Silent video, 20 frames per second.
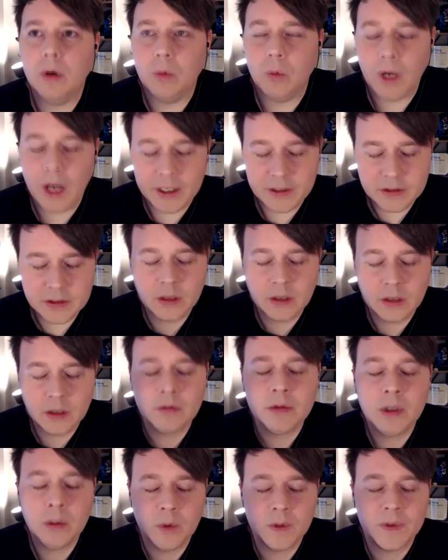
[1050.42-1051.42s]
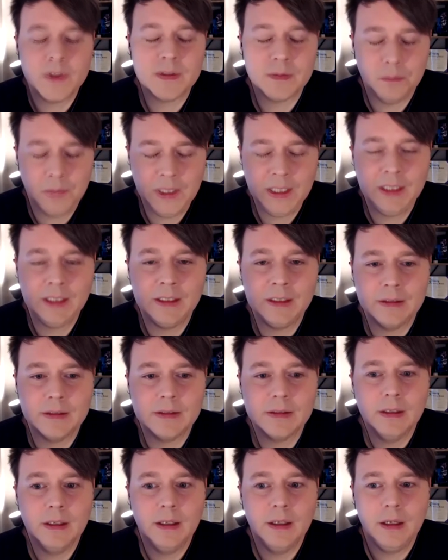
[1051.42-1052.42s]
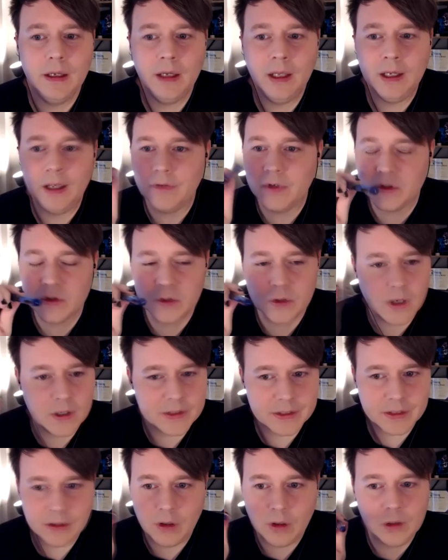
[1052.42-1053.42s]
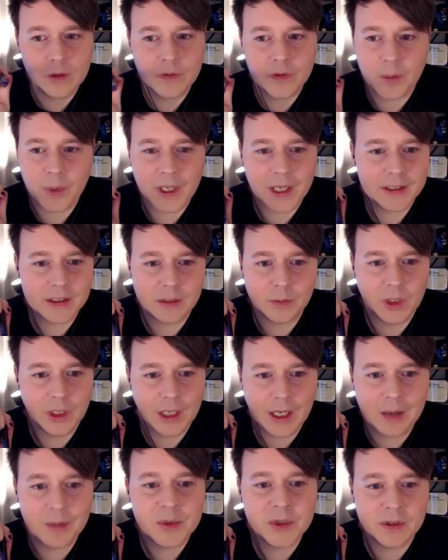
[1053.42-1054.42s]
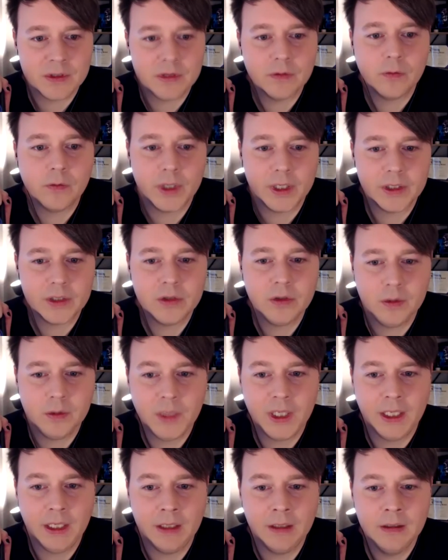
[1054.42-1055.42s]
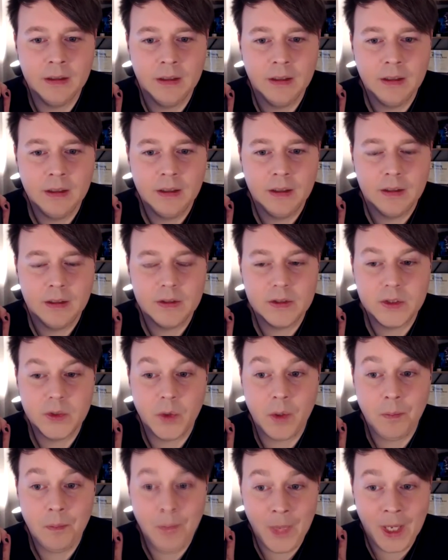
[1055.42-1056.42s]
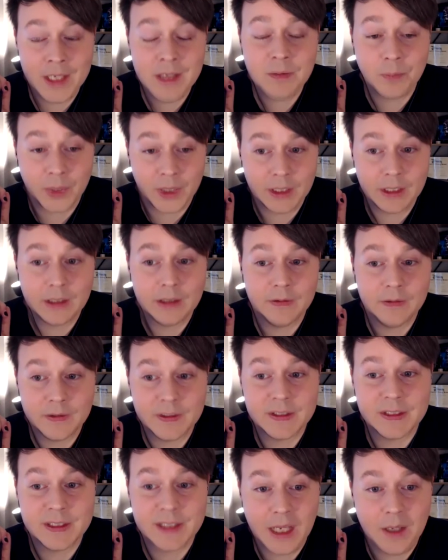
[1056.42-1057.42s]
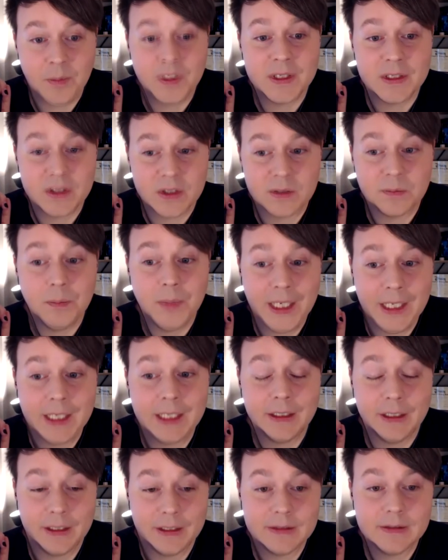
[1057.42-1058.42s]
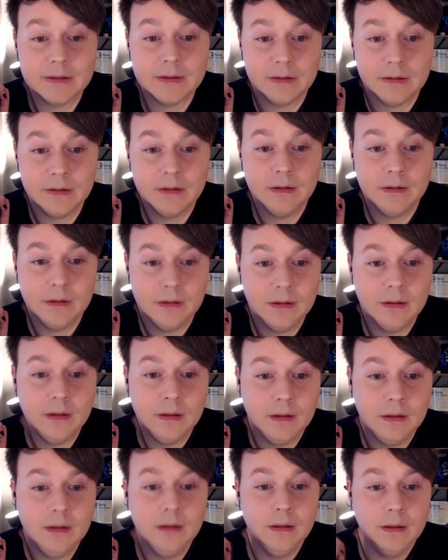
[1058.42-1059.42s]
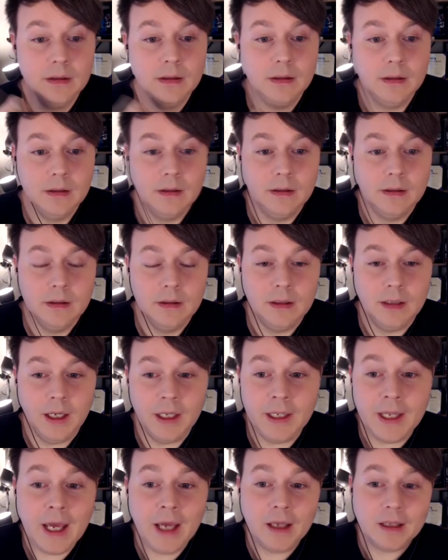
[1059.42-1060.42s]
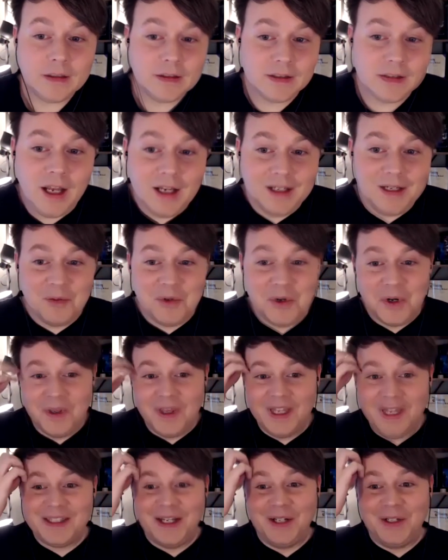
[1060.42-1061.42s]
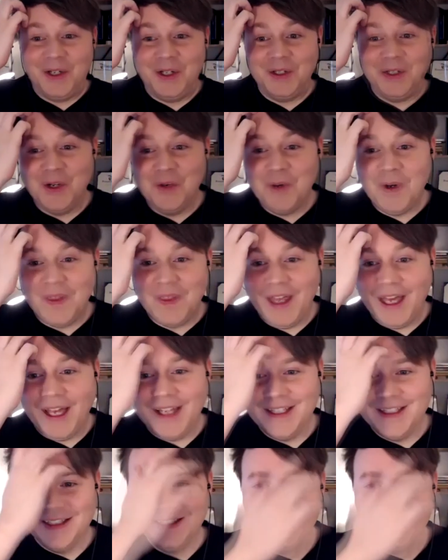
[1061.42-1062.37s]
I don't know what this means, and I've exhausted all of the possible options of what it could mean. So it might be that the statement is just meaningless and that's not, you know, that's not good. You don't want that.